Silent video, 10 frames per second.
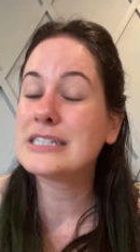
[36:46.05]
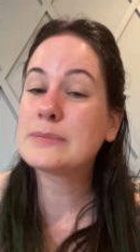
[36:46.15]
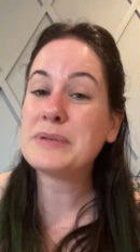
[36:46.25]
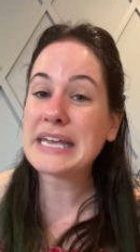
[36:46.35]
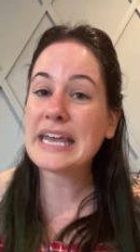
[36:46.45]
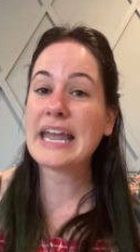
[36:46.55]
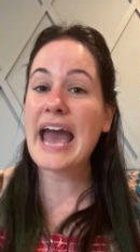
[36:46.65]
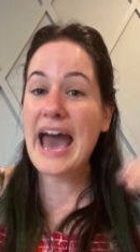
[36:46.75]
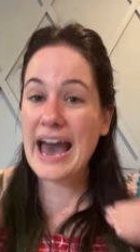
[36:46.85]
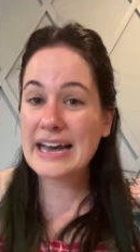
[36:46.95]
speaking
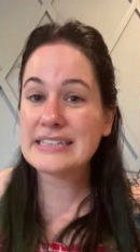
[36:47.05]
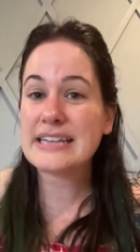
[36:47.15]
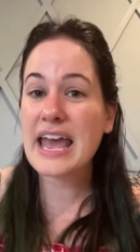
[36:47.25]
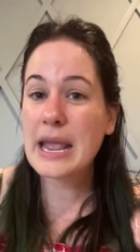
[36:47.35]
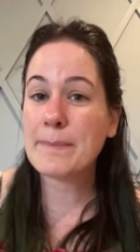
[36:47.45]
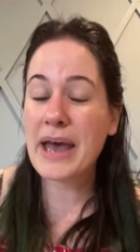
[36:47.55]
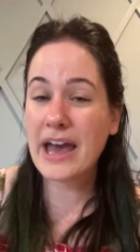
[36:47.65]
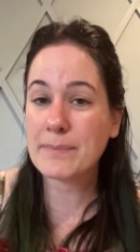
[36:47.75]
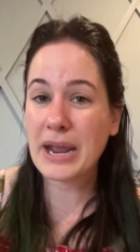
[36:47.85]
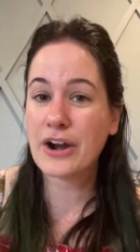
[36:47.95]
as a
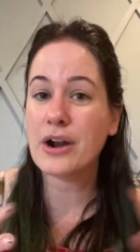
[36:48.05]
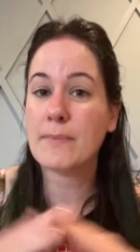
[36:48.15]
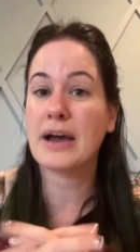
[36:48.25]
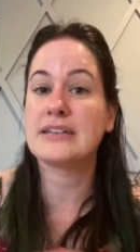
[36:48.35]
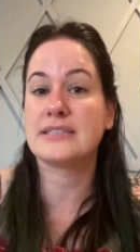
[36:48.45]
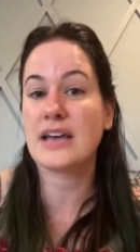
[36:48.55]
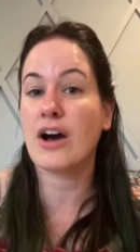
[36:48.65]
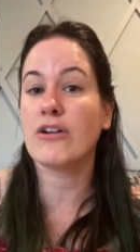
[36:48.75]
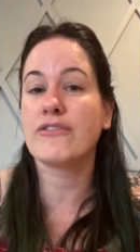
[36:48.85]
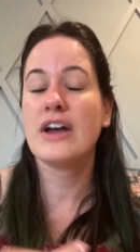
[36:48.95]
pet parent
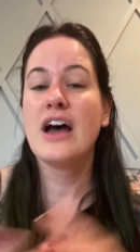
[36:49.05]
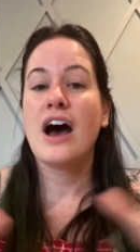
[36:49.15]
myself,